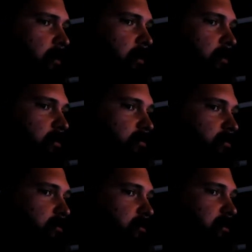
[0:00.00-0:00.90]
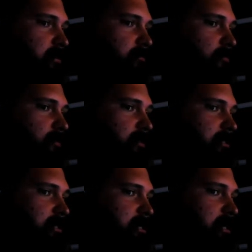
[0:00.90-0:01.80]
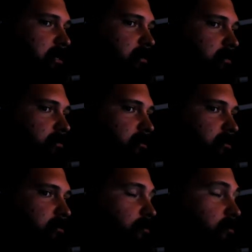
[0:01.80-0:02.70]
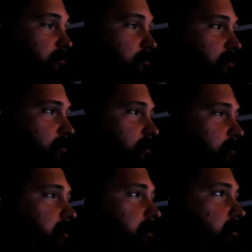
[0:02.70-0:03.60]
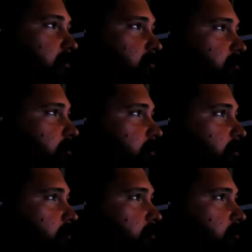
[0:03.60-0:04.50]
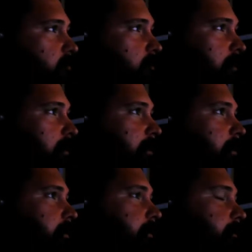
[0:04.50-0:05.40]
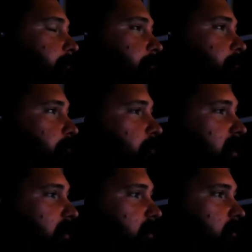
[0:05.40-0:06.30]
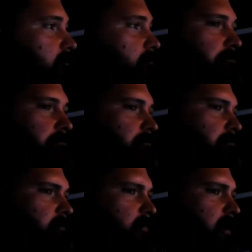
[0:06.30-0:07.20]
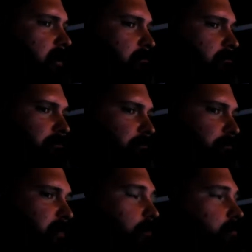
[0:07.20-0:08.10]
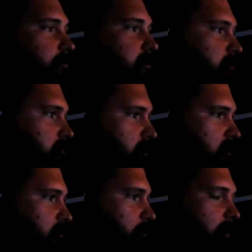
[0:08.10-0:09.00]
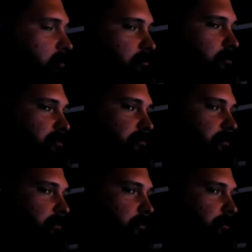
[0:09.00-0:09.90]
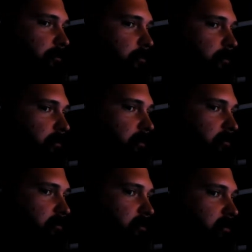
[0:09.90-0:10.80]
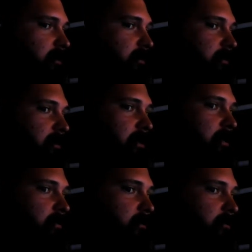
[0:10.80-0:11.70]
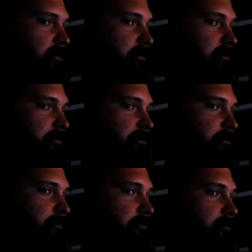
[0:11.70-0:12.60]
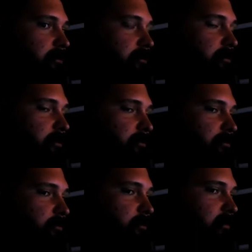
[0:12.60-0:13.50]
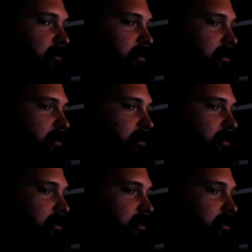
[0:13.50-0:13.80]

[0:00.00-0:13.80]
So thank you for listening, and I'll see you tomorrow. Tomorrow I'm going to be going over making a power switch, custom power switch for your computer build. That's something that I like to do. So I wanted to do an episode about that.